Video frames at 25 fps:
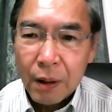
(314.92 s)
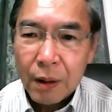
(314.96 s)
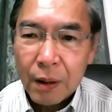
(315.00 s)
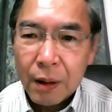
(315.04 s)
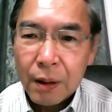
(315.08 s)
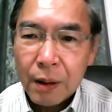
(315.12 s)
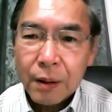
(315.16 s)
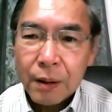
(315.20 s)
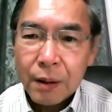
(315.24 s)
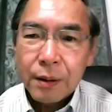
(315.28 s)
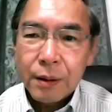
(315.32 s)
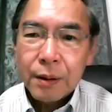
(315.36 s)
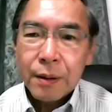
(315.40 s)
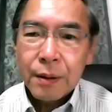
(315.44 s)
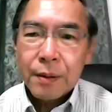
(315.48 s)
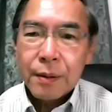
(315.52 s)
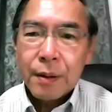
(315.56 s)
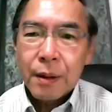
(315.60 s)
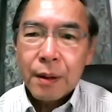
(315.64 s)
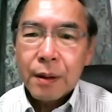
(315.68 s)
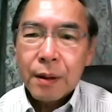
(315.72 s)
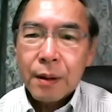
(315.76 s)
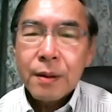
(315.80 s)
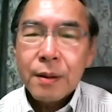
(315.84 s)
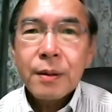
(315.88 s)
Yes,
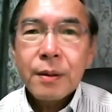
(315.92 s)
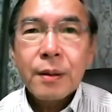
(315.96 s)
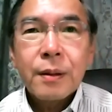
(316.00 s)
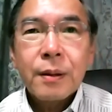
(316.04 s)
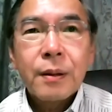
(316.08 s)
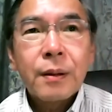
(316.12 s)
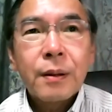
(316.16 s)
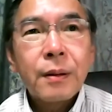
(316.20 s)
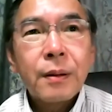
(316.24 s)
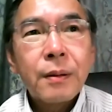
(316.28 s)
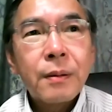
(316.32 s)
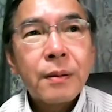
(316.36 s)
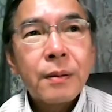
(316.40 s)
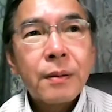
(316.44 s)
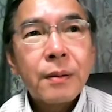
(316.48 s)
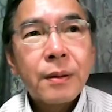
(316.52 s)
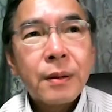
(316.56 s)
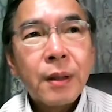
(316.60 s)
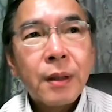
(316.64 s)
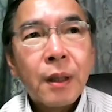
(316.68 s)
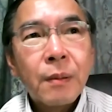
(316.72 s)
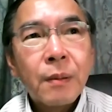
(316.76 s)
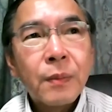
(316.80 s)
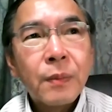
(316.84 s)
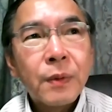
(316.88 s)
there is
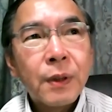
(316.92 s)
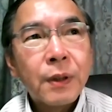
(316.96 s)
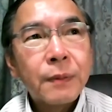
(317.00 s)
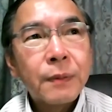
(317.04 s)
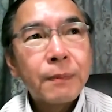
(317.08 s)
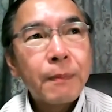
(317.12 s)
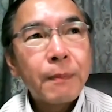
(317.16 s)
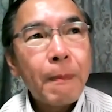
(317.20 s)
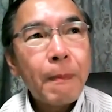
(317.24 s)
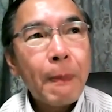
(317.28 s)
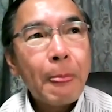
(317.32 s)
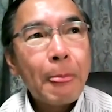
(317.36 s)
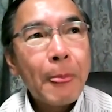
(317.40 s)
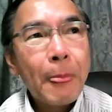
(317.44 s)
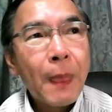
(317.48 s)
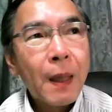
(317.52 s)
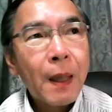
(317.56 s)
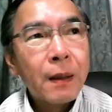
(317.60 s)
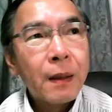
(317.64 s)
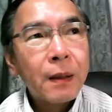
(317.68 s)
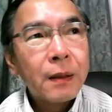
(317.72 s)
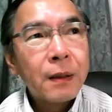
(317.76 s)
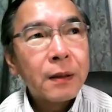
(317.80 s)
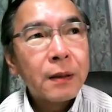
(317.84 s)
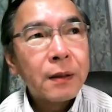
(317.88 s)
some
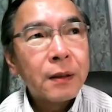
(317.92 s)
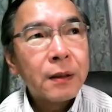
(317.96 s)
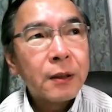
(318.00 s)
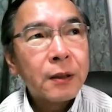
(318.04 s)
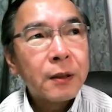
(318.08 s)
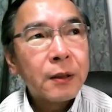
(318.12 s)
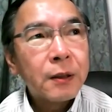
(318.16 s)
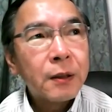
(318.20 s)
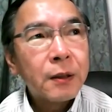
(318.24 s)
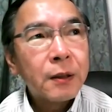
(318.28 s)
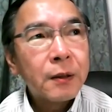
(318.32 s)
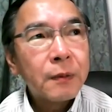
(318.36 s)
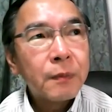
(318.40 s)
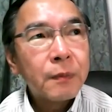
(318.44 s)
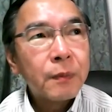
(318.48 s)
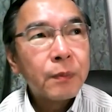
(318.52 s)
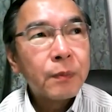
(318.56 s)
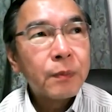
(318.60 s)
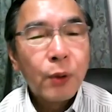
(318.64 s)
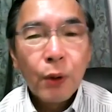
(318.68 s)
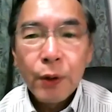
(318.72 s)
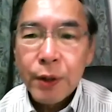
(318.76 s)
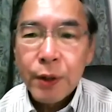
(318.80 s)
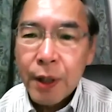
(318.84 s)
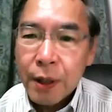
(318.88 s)

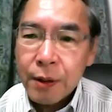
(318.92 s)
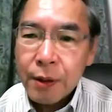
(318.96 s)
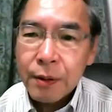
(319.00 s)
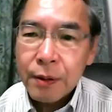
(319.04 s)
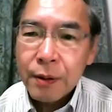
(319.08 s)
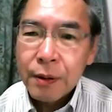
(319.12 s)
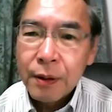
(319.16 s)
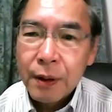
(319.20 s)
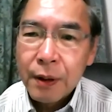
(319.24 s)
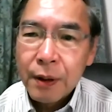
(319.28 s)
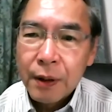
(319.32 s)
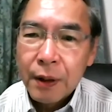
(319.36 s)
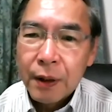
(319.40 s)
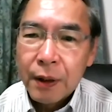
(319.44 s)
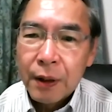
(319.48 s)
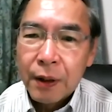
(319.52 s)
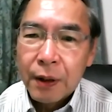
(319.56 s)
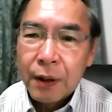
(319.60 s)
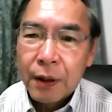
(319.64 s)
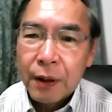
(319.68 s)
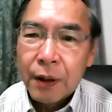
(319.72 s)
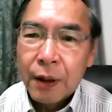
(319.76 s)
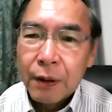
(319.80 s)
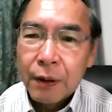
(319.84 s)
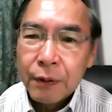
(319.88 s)
projects
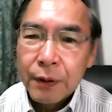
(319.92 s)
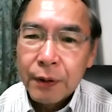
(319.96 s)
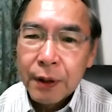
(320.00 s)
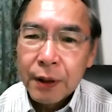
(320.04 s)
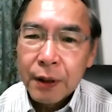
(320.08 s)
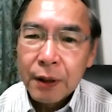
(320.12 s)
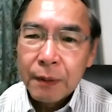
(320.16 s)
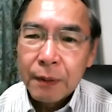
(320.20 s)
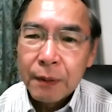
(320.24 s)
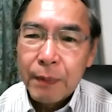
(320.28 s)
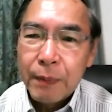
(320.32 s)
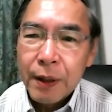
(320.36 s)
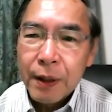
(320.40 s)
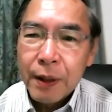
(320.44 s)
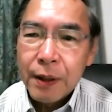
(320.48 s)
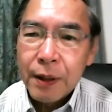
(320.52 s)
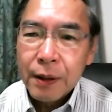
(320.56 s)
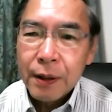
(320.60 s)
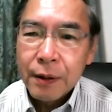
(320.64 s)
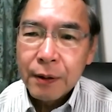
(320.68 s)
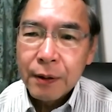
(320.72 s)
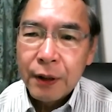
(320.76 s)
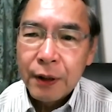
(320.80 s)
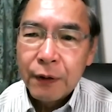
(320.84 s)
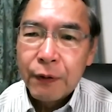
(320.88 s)
of the
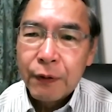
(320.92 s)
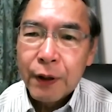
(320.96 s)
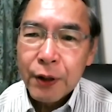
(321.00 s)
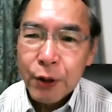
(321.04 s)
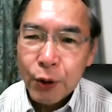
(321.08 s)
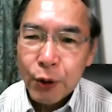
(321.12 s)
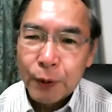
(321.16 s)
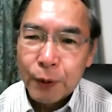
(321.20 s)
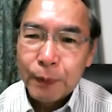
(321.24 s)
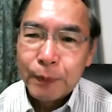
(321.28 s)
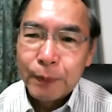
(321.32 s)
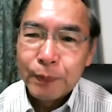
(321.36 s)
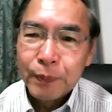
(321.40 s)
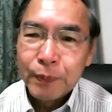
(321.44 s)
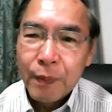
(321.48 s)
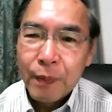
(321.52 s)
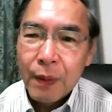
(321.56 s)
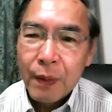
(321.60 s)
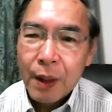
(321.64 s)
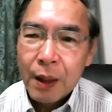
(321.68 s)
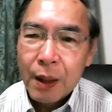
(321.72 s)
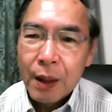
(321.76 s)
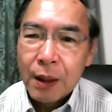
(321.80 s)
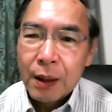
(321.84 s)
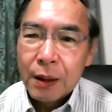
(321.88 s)
making Ibasho,
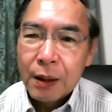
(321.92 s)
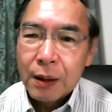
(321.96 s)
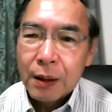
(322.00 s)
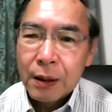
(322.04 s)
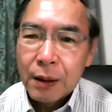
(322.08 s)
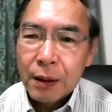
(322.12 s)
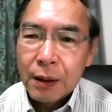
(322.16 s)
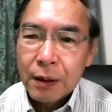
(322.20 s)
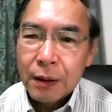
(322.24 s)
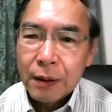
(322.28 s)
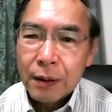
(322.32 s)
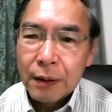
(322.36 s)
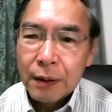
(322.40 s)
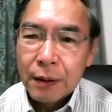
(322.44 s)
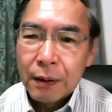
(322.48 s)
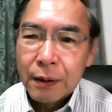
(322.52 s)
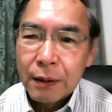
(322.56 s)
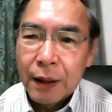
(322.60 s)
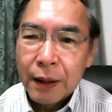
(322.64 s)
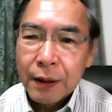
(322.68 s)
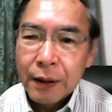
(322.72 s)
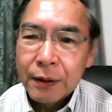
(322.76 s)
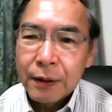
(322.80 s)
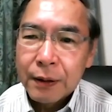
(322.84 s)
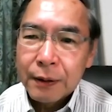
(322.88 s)

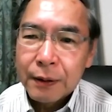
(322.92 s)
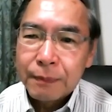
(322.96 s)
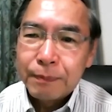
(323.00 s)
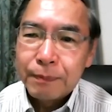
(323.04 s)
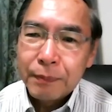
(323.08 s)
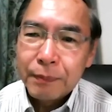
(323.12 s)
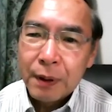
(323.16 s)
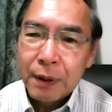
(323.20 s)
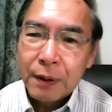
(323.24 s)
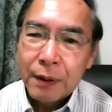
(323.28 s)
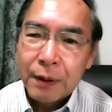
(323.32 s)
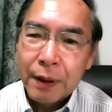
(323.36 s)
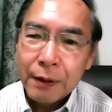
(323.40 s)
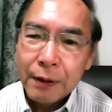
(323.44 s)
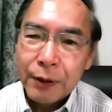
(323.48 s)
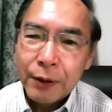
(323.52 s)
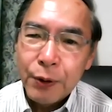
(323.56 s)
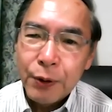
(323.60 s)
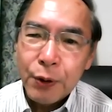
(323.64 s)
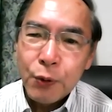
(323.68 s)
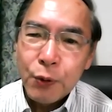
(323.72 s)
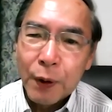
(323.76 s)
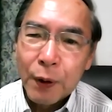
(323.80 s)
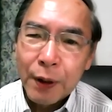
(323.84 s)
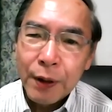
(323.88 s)
like a
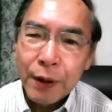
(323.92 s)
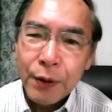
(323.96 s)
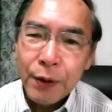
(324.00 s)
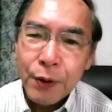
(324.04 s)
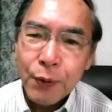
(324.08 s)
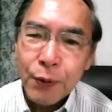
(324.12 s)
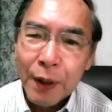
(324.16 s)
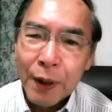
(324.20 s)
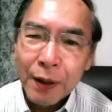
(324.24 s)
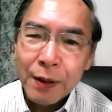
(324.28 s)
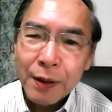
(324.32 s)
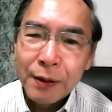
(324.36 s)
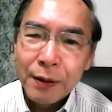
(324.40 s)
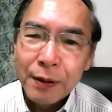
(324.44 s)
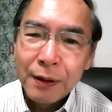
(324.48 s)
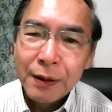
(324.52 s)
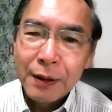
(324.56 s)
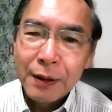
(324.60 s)
youth work